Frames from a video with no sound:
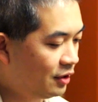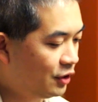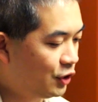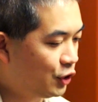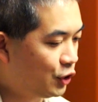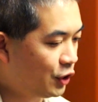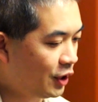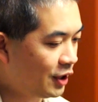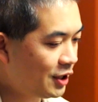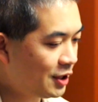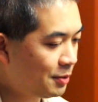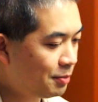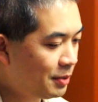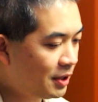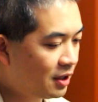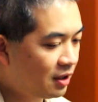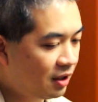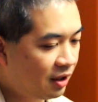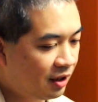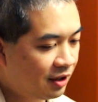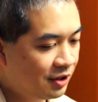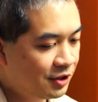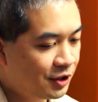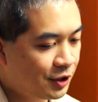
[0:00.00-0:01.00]
just
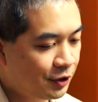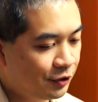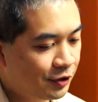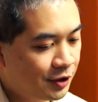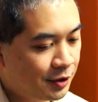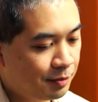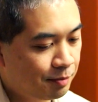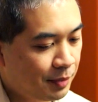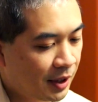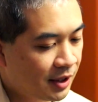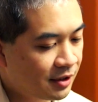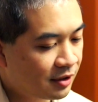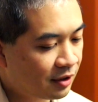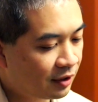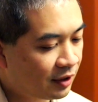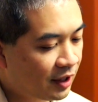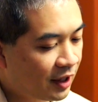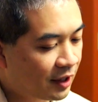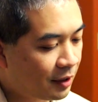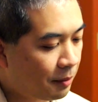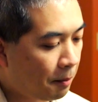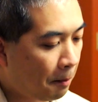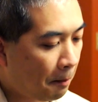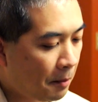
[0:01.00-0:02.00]
because you spent a
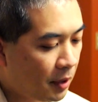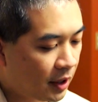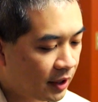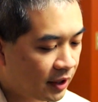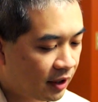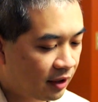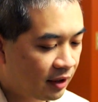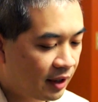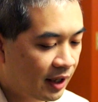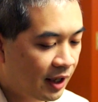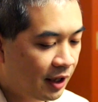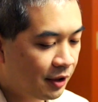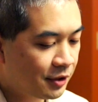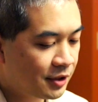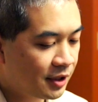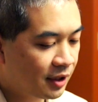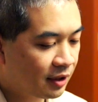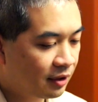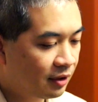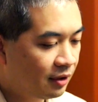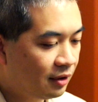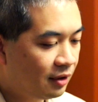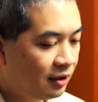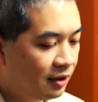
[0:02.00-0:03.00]
lot of money on a
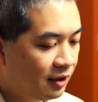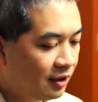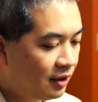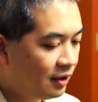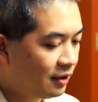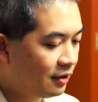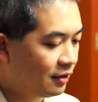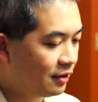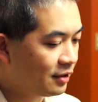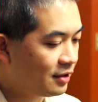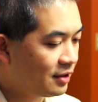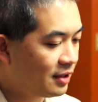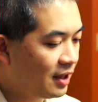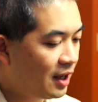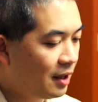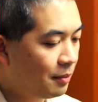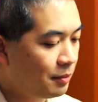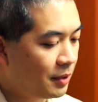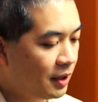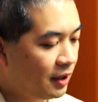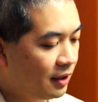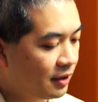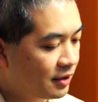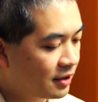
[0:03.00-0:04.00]
housing does not
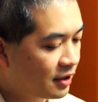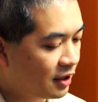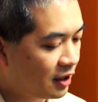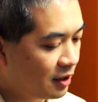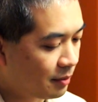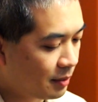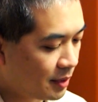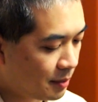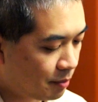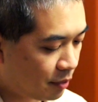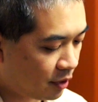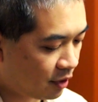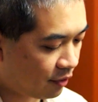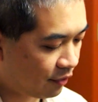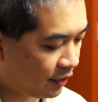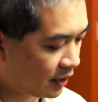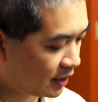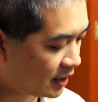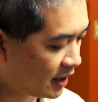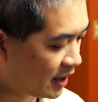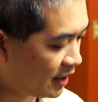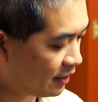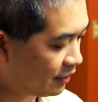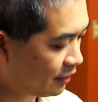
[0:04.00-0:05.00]
mean it's going to be
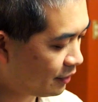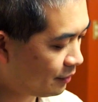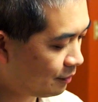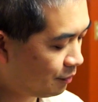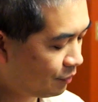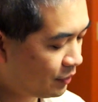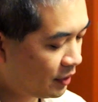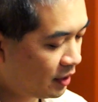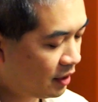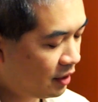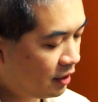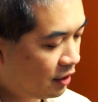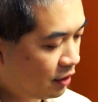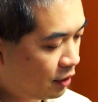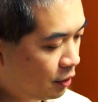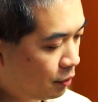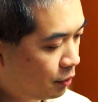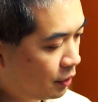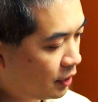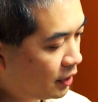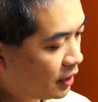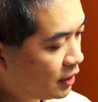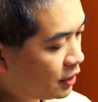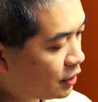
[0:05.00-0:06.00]
perfect either. You
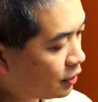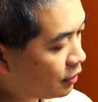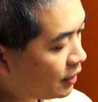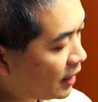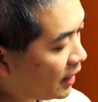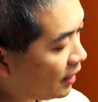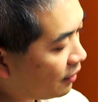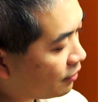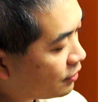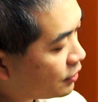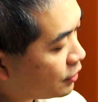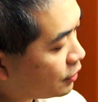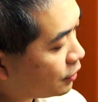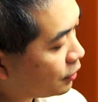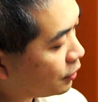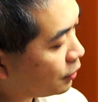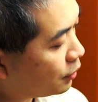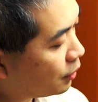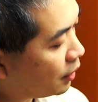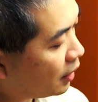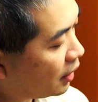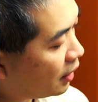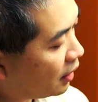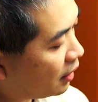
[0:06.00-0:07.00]
really do have
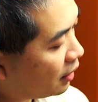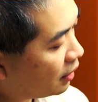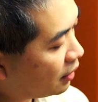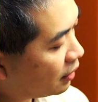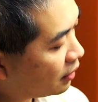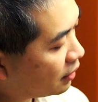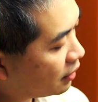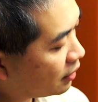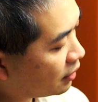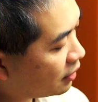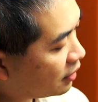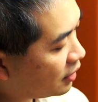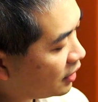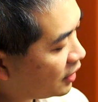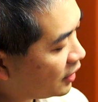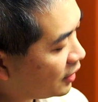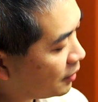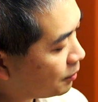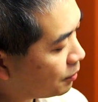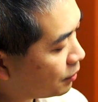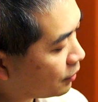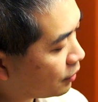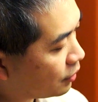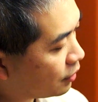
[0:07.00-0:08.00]
to
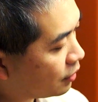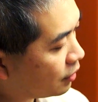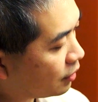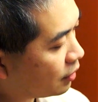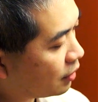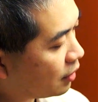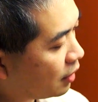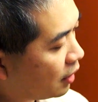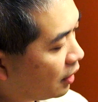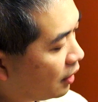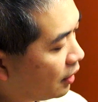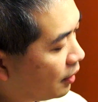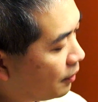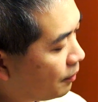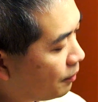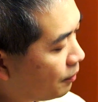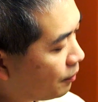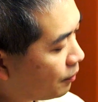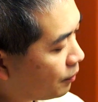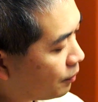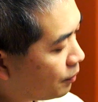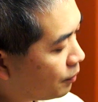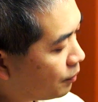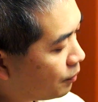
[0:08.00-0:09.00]
keep
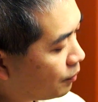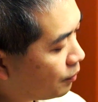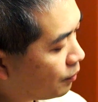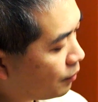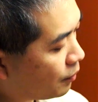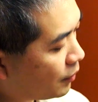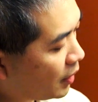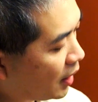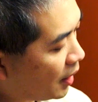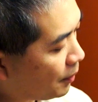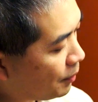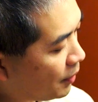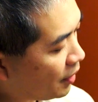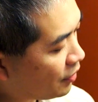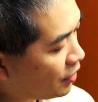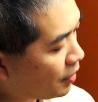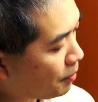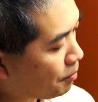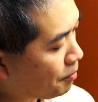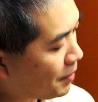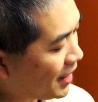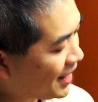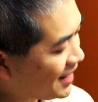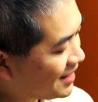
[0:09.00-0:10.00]
up on the
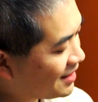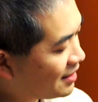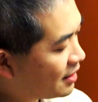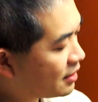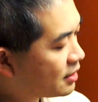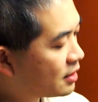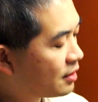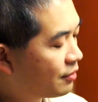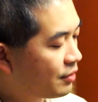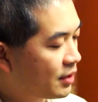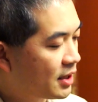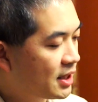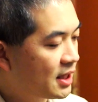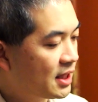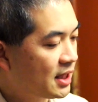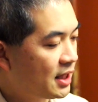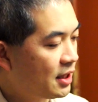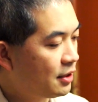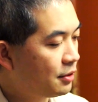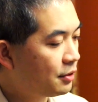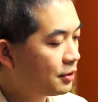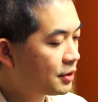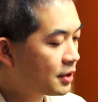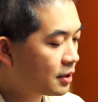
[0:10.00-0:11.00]
maintenance of the
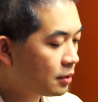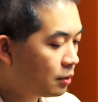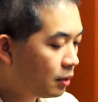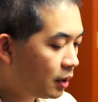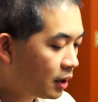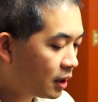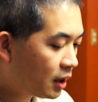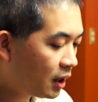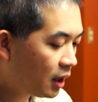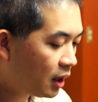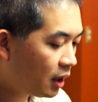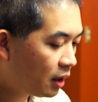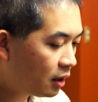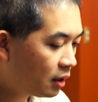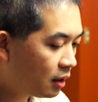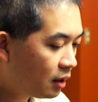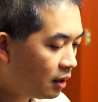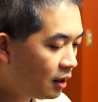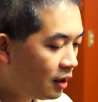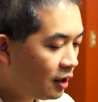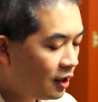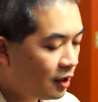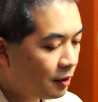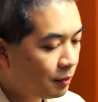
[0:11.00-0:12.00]
seals and whatnot,
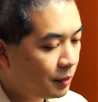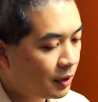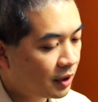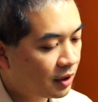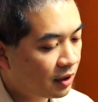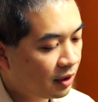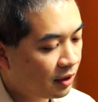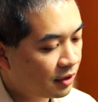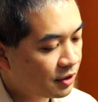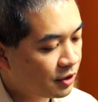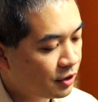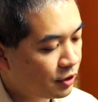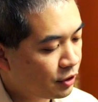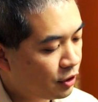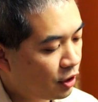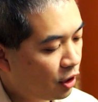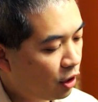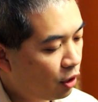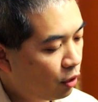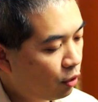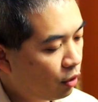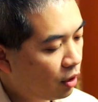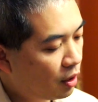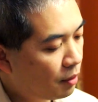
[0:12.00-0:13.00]
because
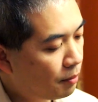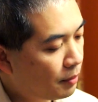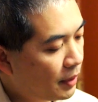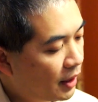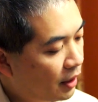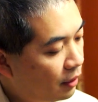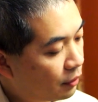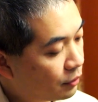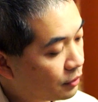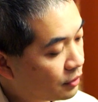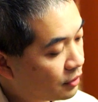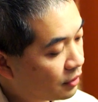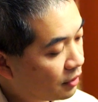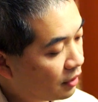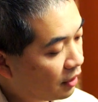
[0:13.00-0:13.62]
no amount